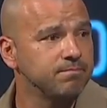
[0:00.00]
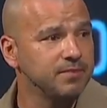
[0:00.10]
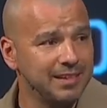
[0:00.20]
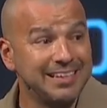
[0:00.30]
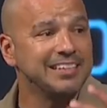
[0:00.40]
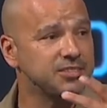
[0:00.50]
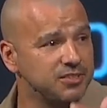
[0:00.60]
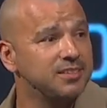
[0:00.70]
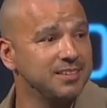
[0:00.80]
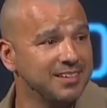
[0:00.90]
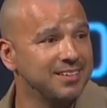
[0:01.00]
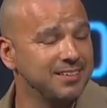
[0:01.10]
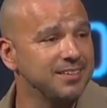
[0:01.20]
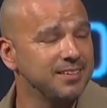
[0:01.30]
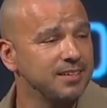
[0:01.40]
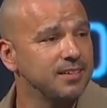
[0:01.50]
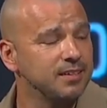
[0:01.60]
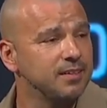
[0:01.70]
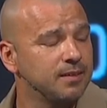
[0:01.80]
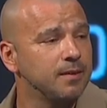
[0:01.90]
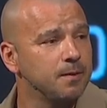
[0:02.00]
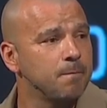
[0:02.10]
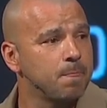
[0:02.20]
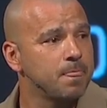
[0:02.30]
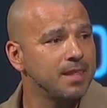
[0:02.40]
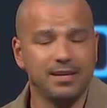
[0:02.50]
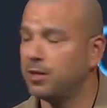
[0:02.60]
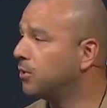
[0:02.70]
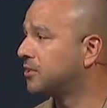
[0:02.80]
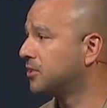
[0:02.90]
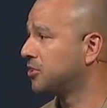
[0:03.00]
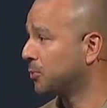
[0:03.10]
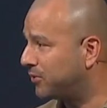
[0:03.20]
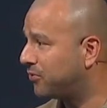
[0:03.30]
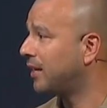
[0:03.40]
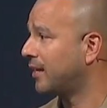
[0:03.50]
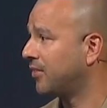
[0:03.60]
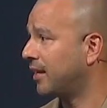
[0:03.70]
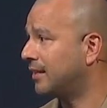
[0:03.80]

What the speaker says: Yet he extended it, and he wants us to reflect that.